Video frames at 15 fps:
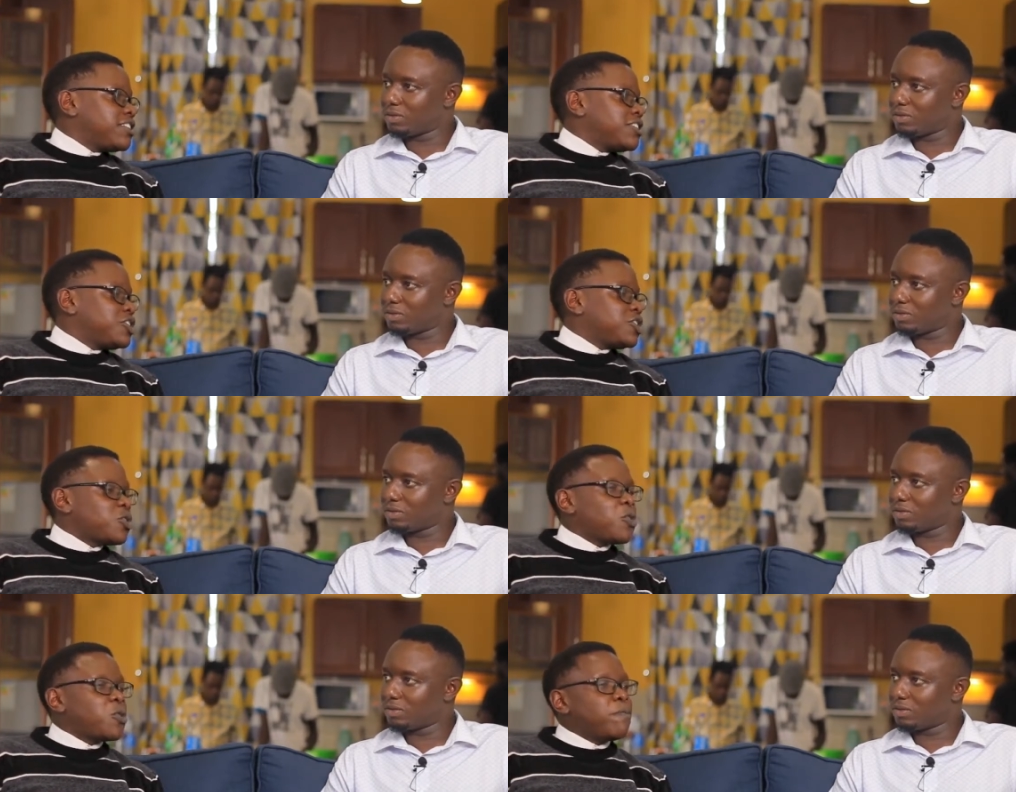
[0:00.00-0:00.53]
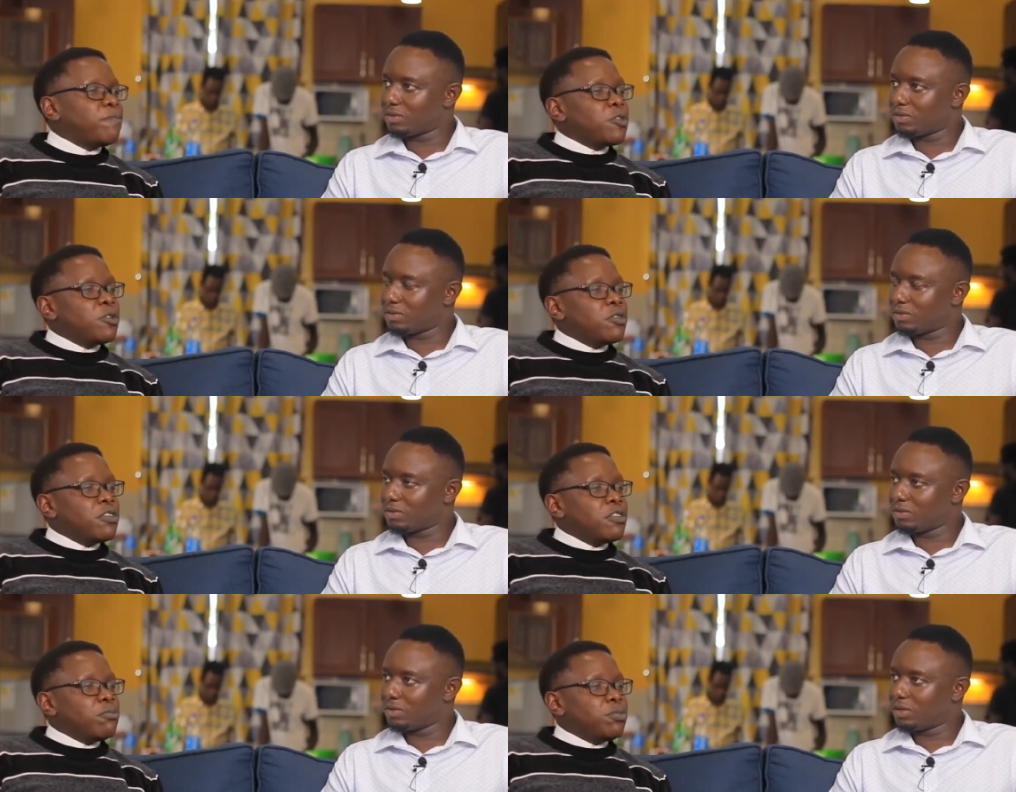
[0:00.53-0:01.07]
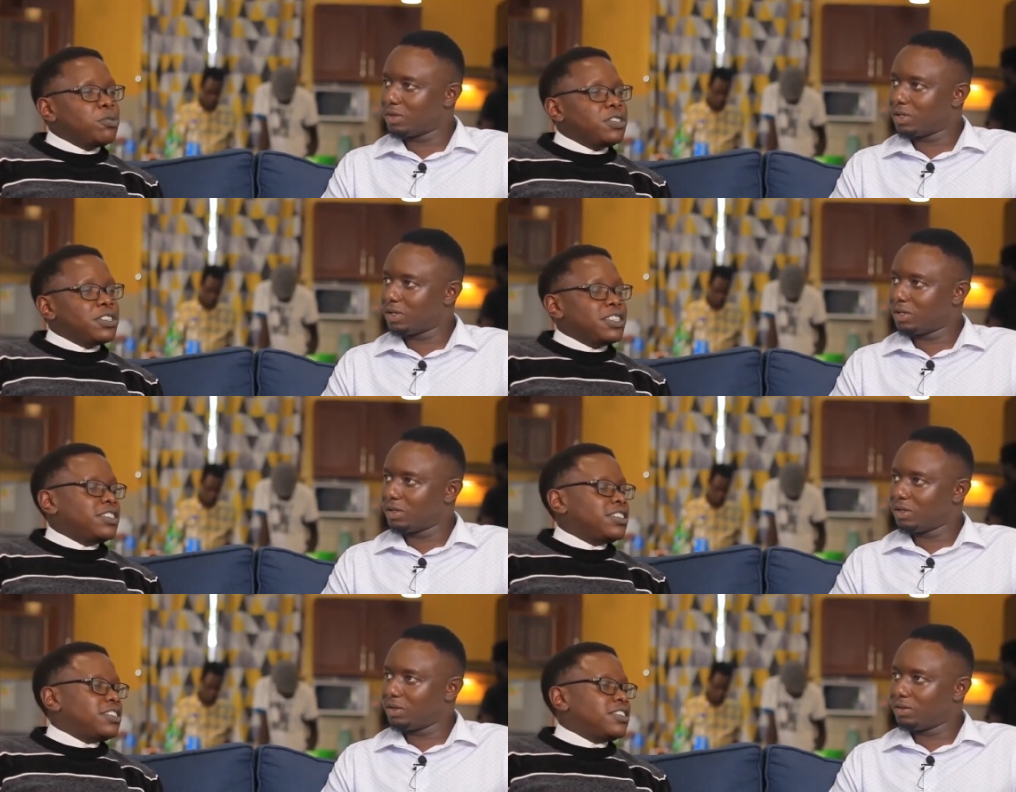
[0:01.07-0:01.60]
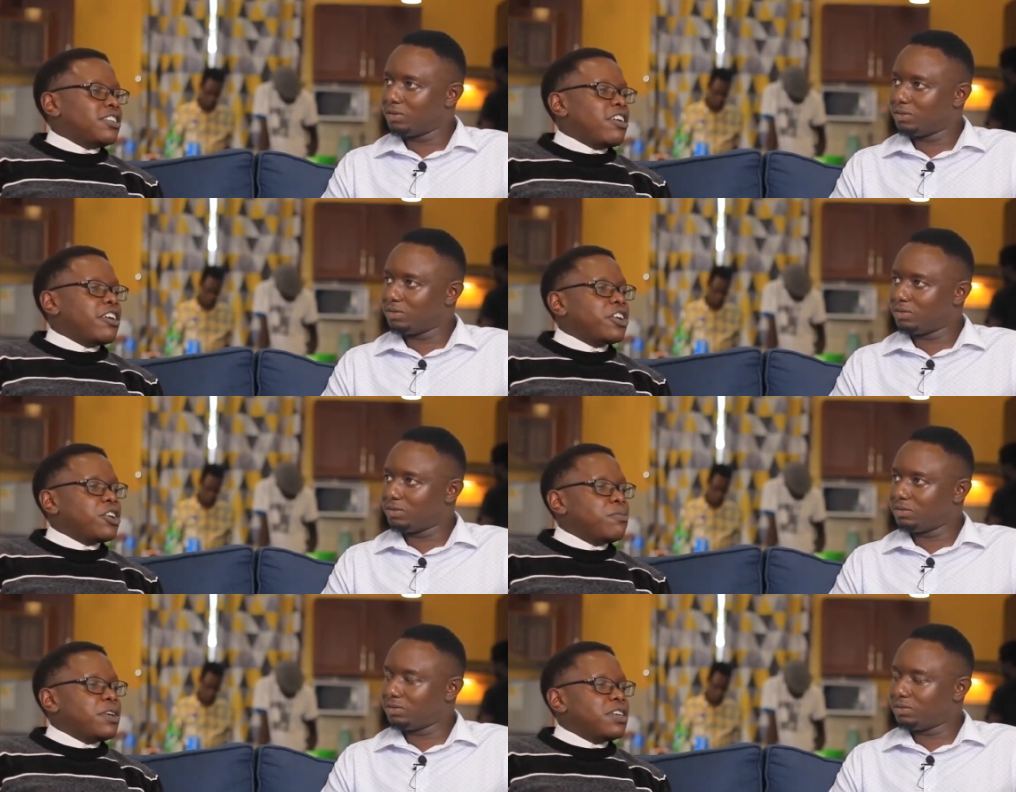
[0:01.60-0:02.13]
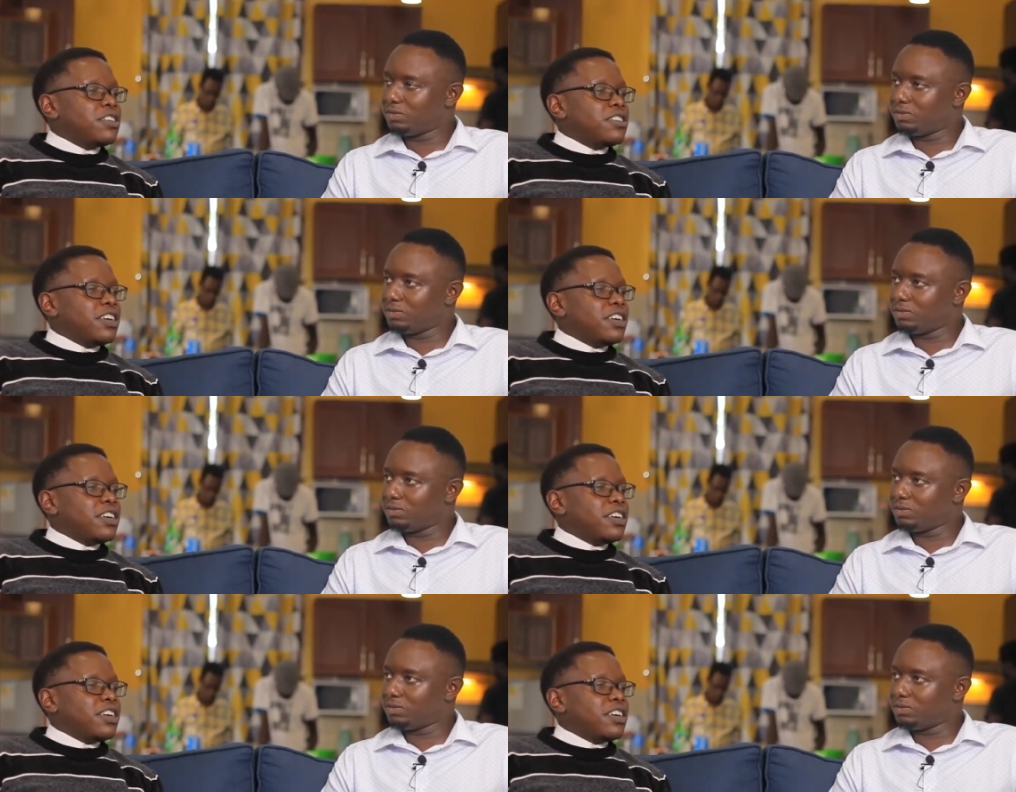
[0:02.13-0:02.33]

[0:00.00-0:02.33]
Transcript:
Speaker 1: So, Putin's argument